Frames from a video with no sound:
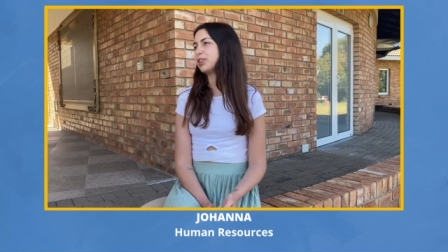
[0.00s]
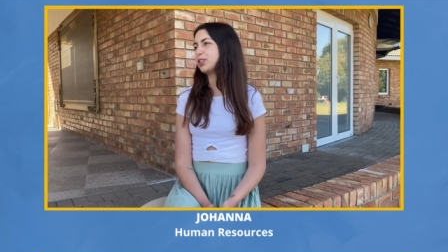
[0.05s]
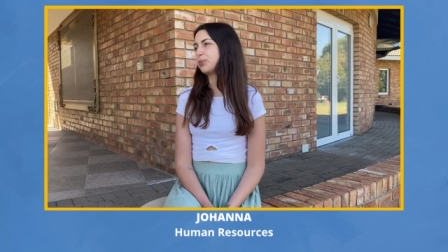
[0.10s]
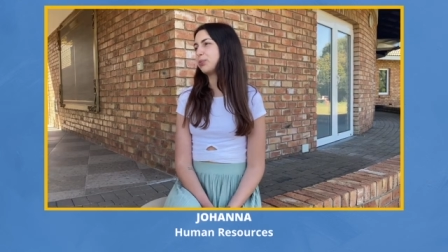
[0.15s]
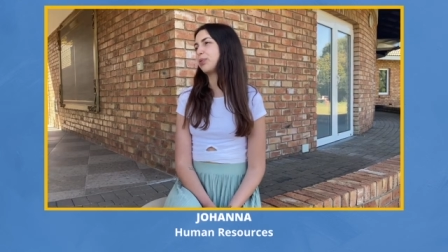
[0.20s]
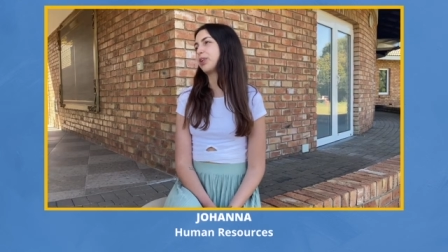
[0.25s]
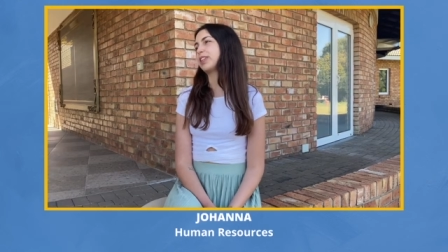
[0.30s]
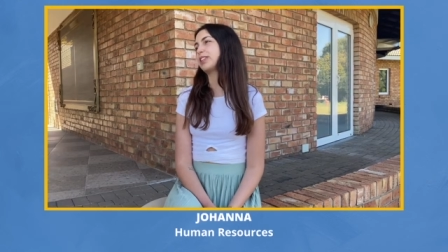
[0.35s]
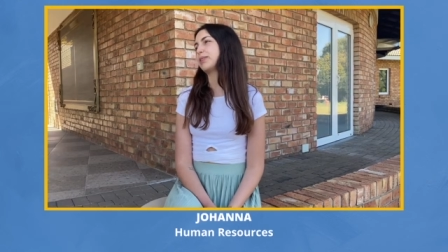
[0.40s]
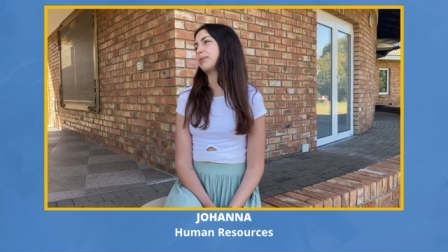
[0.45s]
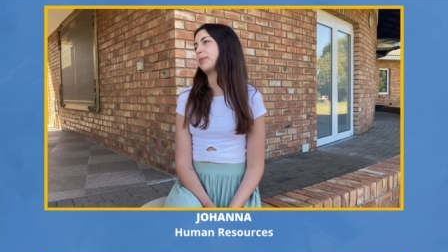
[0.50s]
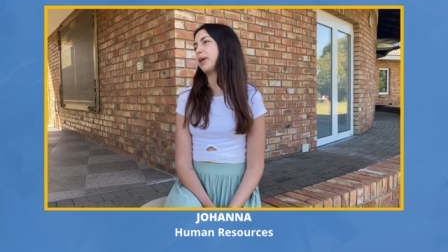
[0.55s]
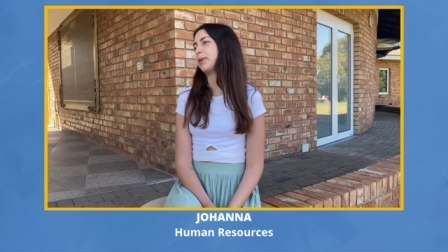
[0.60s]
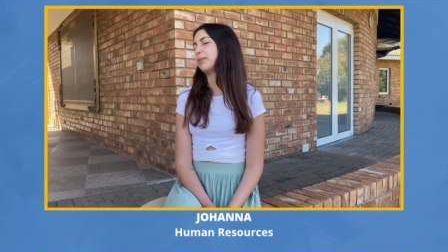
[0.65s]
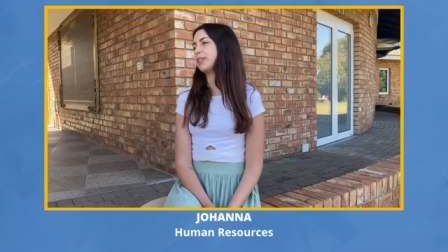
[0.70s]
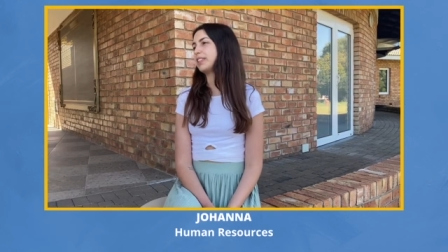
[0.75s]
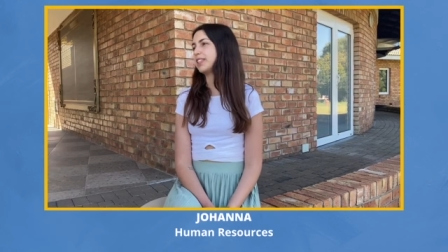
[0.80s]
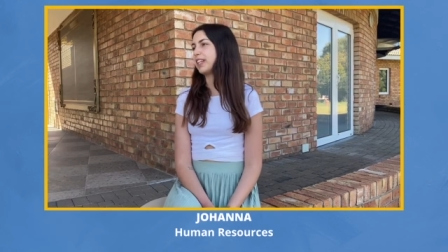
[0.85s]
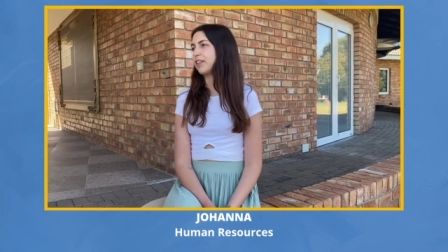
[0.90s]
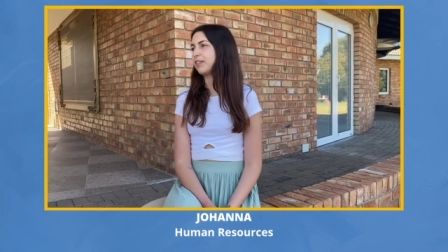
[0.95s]
steps to bring the
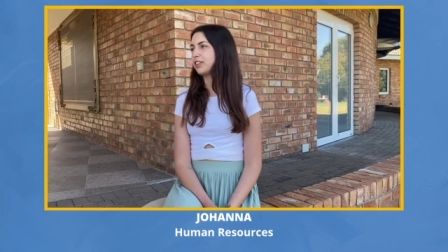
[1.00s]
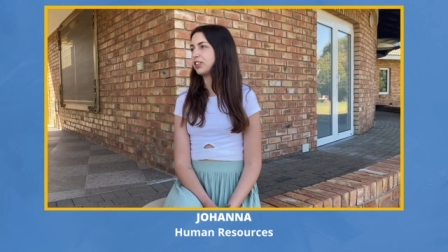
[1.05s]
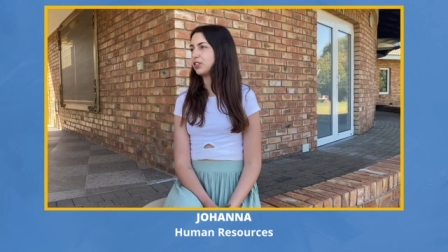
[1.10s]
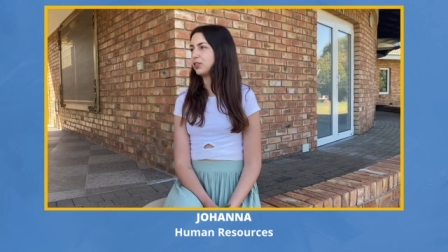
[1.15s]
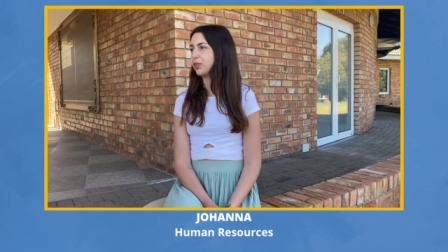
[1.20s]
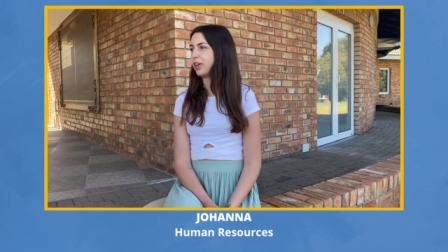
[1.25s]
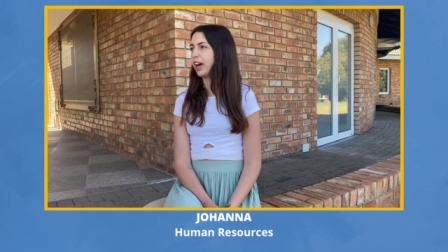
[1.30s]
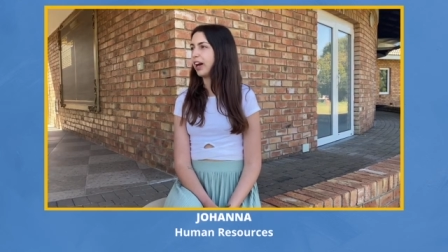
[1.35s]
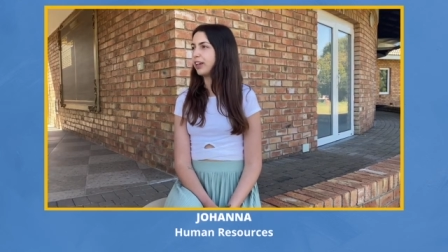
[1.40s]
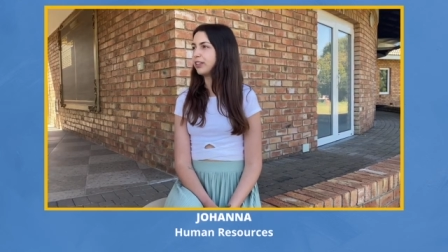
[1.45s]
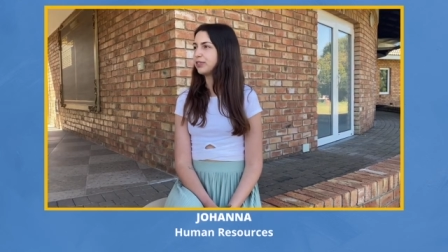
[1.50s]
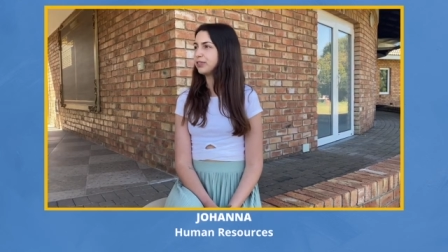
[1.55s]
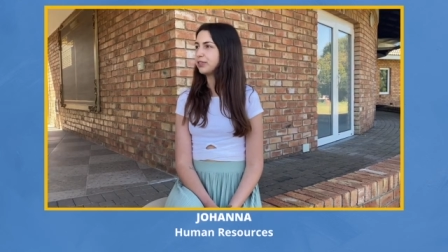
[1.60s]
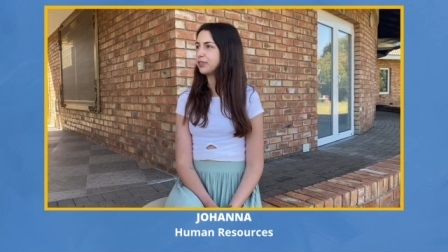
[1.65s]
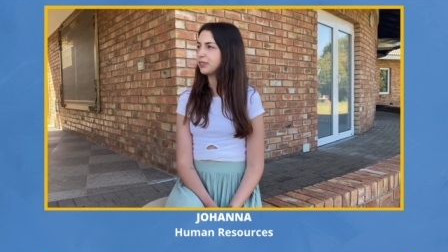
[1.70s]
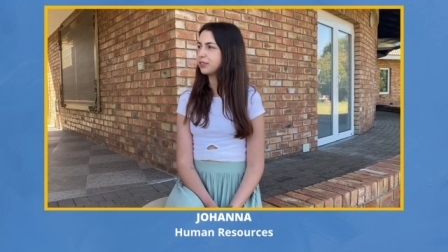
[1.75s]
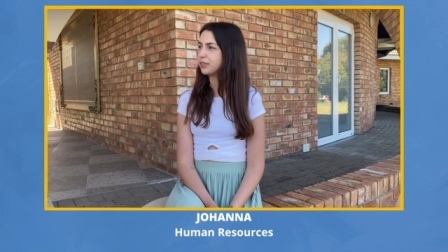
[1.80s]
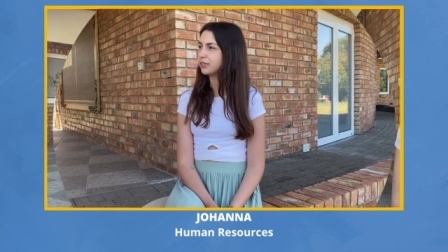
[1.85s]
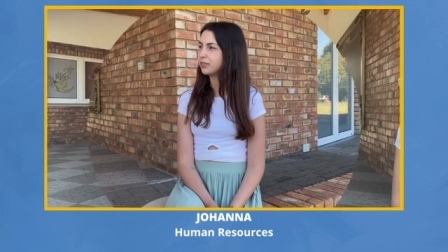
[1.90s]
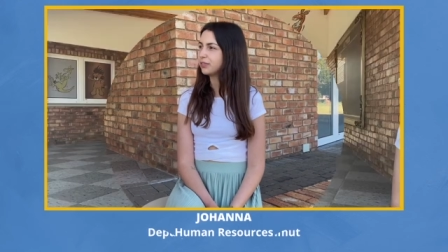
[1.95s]
baby saver to life?
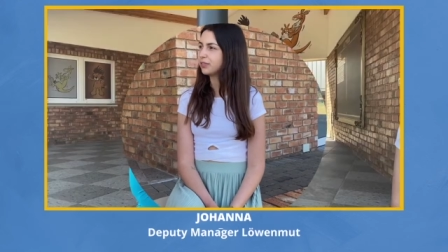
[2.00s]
